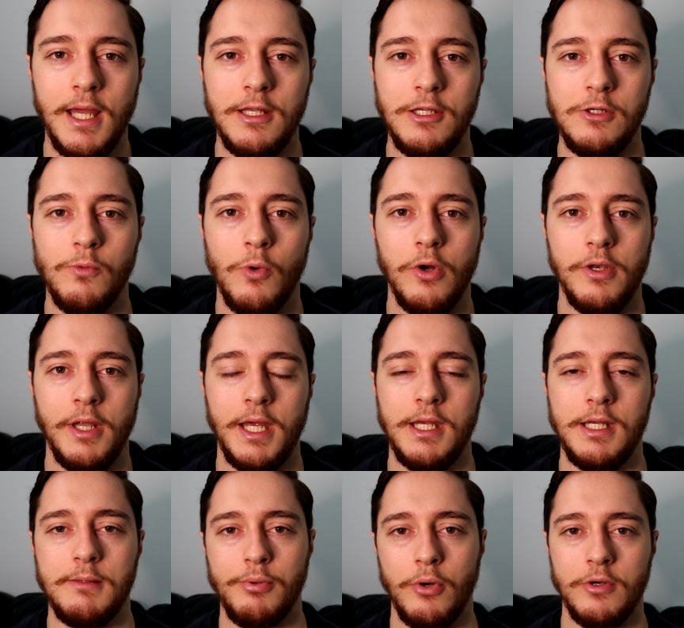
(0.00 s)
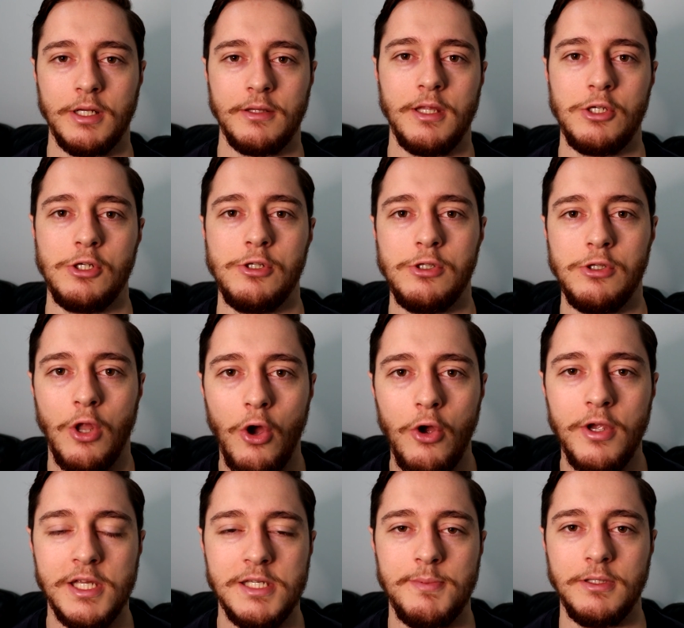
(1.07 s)
and you want a product that you
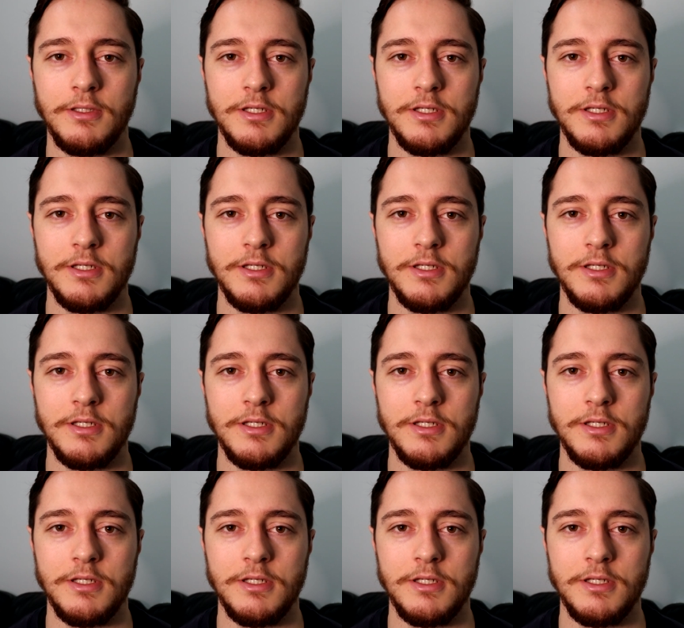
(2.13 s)
know has been